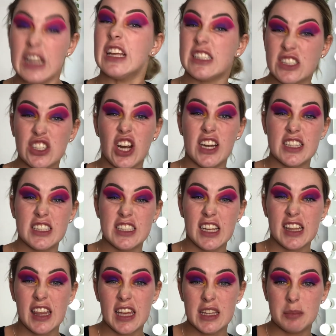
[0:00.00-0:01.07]
Let's try and
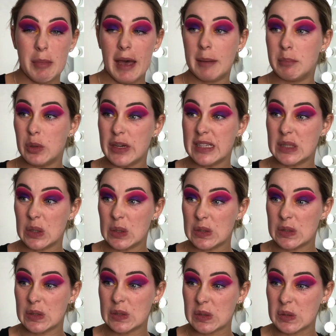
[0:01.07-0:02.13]
stick these bad boys on.